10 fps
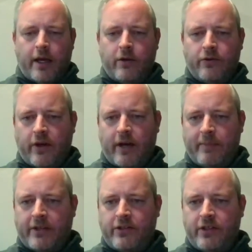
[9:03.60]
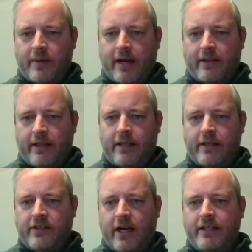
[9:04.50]
And also I mentioned about
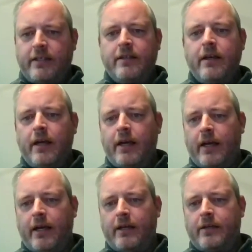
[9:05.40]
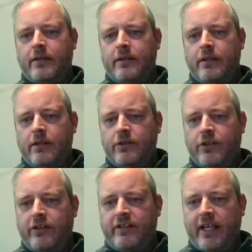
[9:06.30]
the site
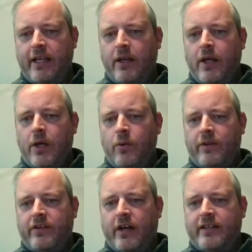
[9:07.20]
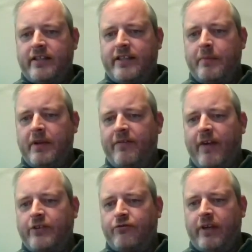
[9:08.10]
certainty with the site assembly
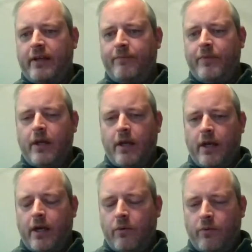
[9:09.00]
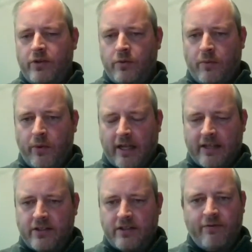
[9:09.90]
factory, which we
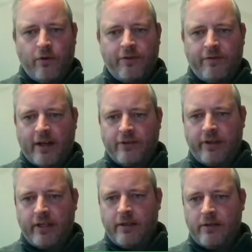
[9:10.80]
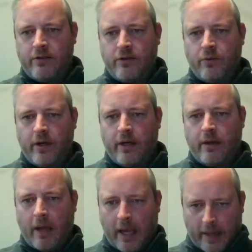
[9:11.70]
class as the fourth factory,
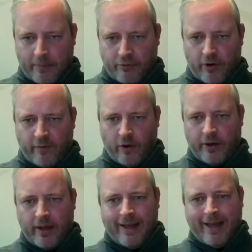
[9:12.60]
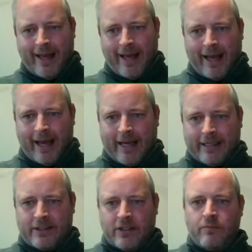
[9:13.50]
to improve on
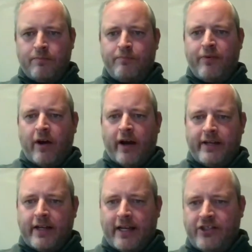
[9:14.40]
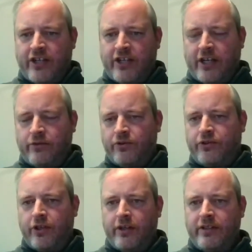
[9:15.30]
and provide a
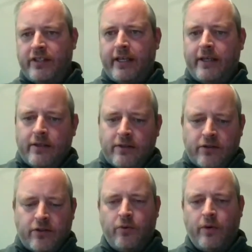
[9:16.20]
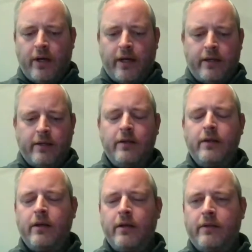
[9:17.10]
schedule certainty to
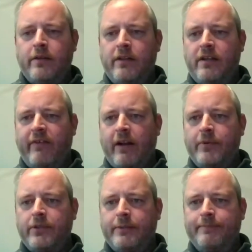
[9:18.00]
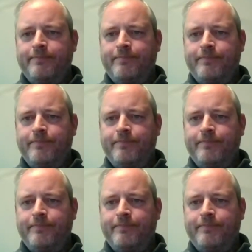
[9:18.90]
the developers.